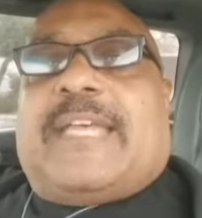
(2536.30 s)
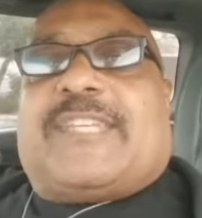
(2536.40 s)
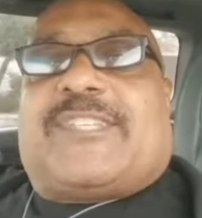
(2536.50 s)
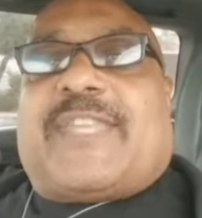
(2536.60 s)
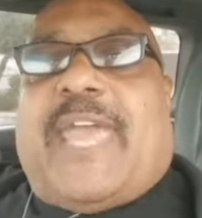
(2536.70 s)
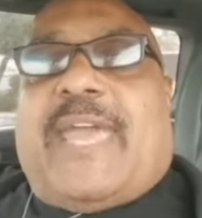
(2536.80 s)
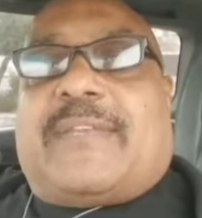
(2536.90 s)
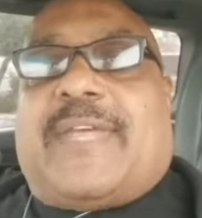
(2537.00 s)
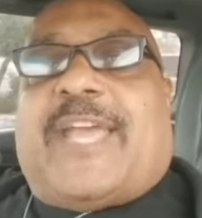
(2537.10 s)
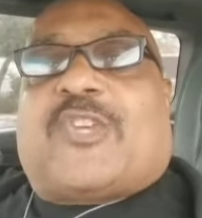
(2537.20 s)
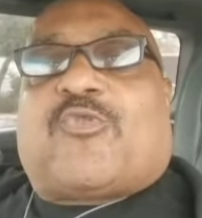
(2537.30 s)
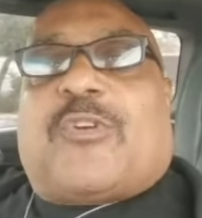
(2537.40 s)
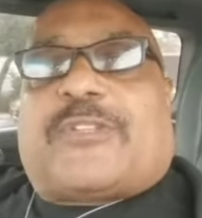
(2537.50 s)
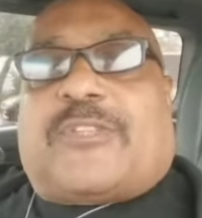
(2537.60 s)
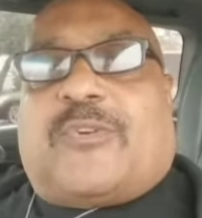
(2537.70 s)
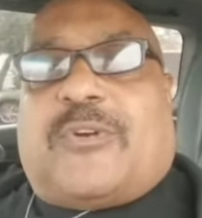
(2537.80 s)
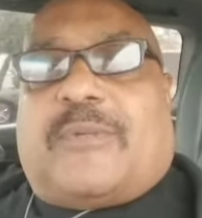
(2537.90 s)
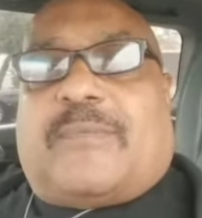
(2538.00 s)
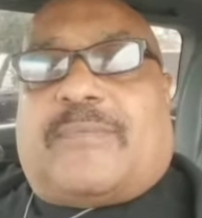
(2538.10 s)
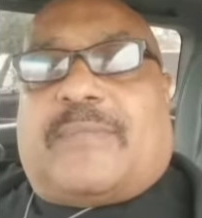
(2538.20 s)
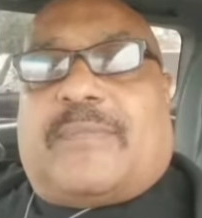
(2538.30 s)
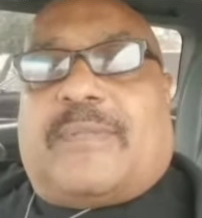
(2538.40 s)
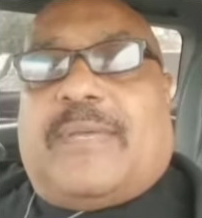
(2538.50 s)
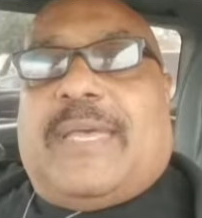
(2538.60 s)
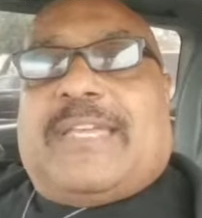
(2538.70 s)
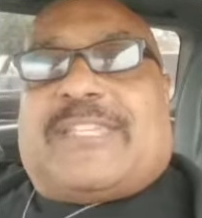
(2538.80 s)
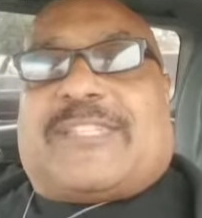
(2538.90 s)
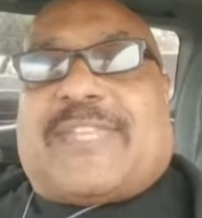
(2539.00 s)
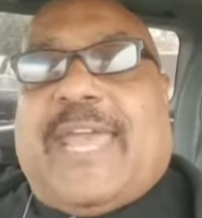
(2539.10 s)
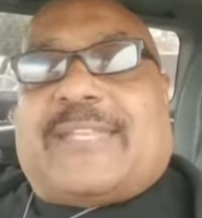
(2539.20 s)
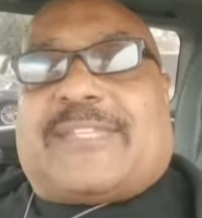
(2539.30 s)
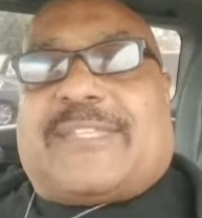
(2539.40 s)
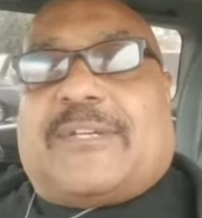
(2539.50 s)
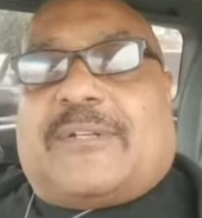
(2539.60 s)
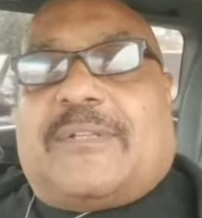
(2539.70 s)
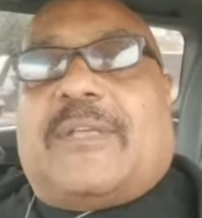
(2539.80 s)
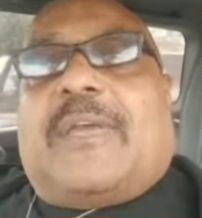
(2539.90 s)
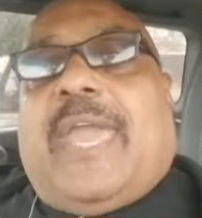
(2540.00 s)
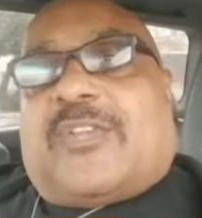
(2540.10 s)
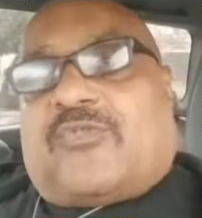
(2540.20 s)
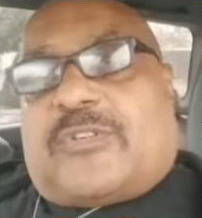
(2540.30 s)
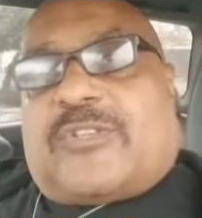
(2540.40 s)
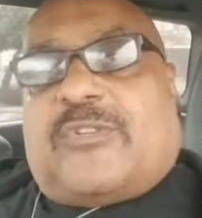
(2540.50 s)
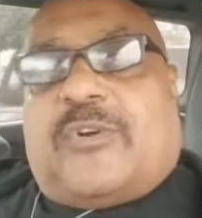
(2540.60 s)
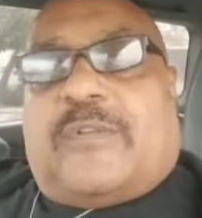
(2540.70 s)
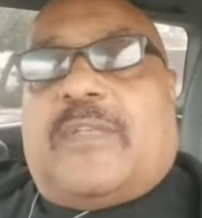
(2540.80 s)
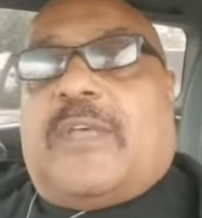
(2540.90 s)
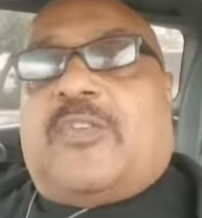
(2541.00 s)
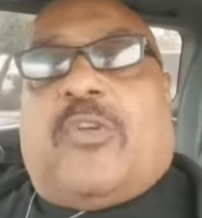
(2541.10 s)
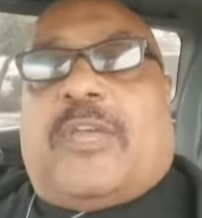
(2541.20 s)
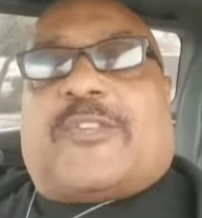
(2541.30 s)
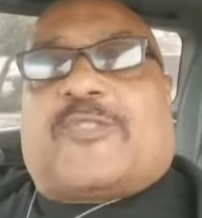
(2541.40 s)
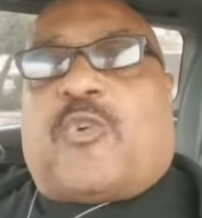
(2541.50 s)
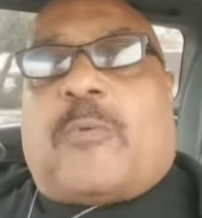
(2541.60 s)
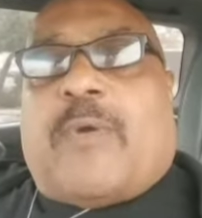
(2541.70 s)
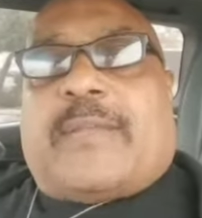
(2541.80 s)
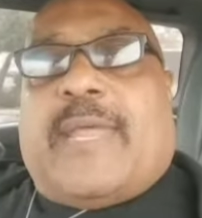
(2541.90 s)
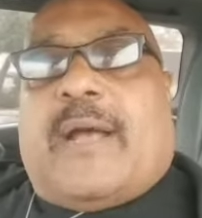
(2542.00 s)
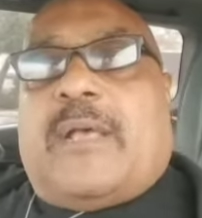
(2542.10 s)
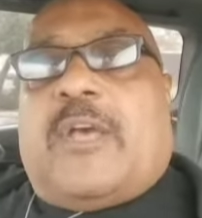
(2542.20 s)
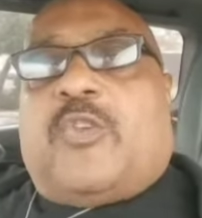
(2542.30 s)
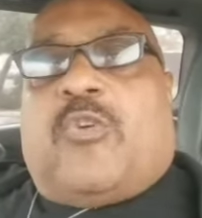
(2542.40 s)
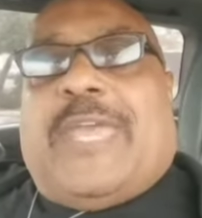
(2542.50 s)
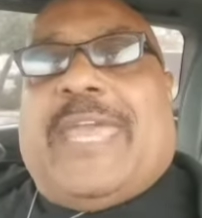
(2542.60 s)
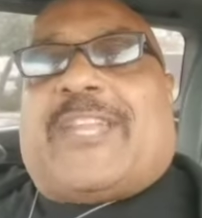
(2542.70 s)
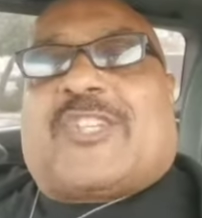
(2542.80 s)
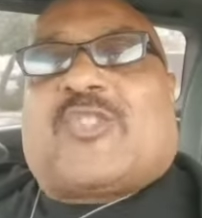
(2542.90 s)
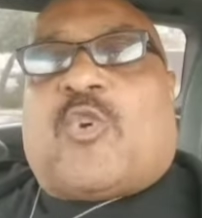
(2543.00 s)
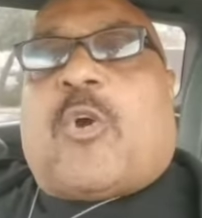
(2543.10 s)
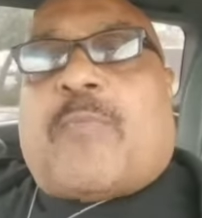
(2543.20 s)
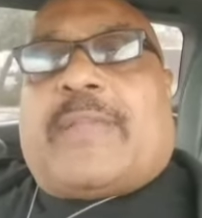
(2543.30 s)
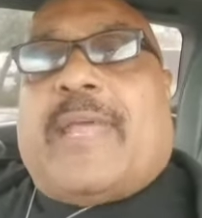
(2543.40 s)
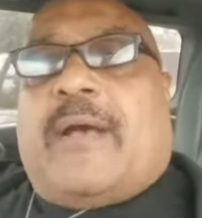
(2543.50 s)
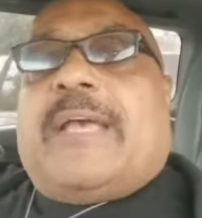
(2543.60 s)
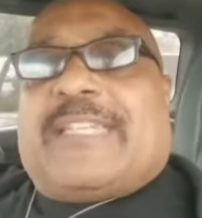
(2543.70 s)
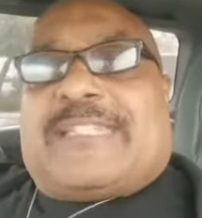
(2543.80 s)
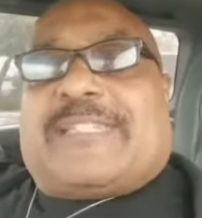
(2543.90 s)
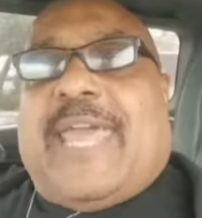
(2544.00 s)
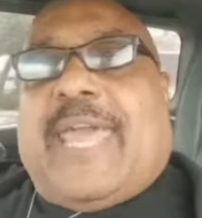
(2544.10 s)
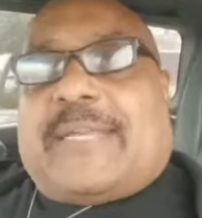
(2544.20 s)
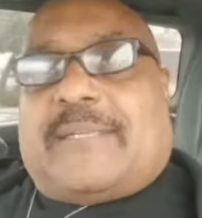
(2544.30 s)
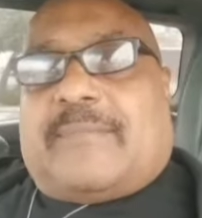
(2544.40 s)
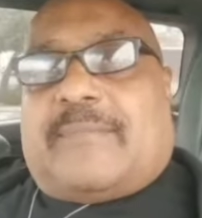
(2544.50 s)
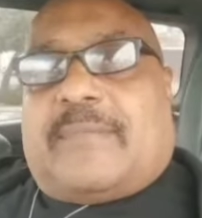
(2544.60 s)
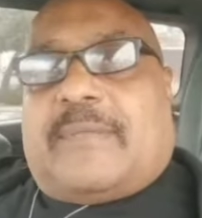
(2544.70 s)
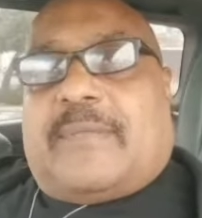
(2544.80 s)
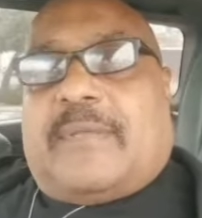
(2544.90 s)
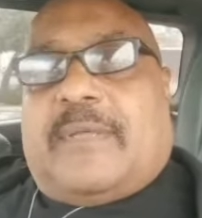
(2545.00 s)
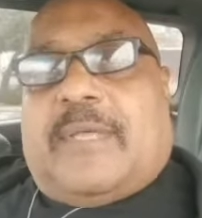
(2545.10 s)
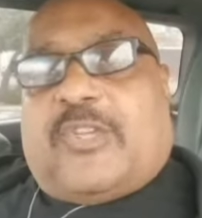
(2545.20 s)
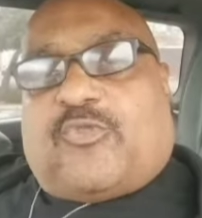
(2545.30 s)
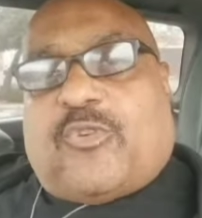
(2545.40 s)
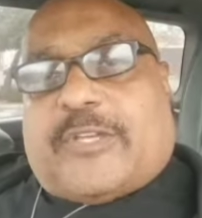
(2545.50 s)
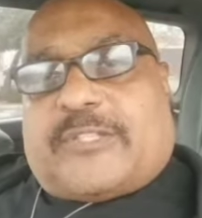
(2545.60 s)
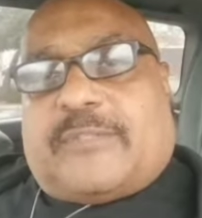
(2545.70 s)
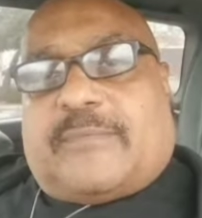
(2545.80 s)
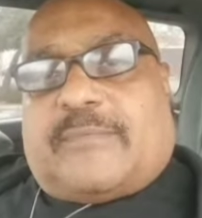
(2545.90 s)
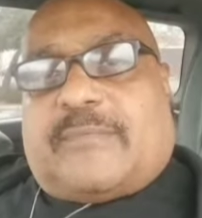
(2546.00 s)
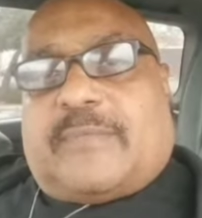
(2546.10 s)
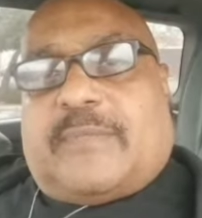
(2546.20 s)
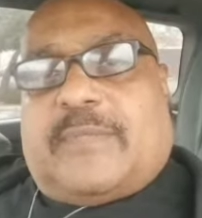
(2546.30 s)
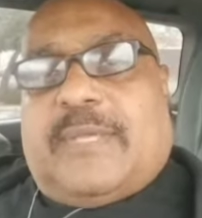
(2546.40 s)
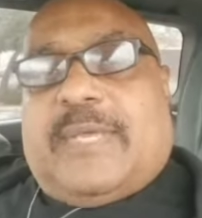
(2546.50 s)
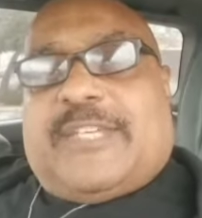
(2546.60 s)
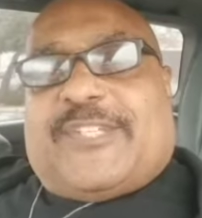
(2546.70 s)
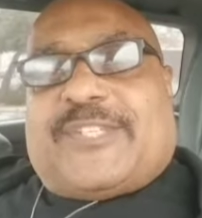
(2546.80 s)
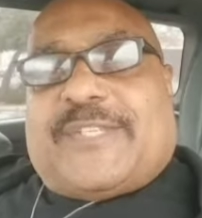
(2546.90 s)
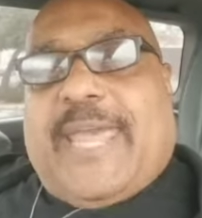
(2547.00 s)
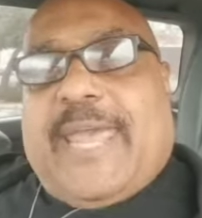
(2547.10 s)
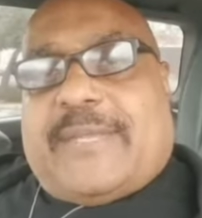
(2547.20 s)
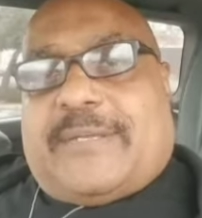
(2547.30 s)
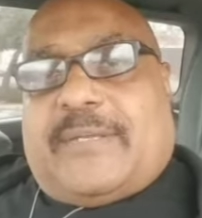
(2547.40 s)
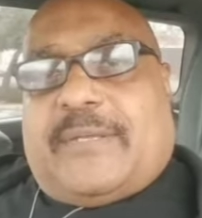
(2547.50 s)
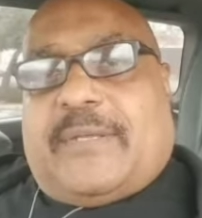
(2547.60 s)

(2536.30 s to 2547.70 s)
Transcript: Stand and trust the Lord. Stand still and trust the Lord. You're in a storm right now. You're in a storm right now. Stand. Trust. Stand.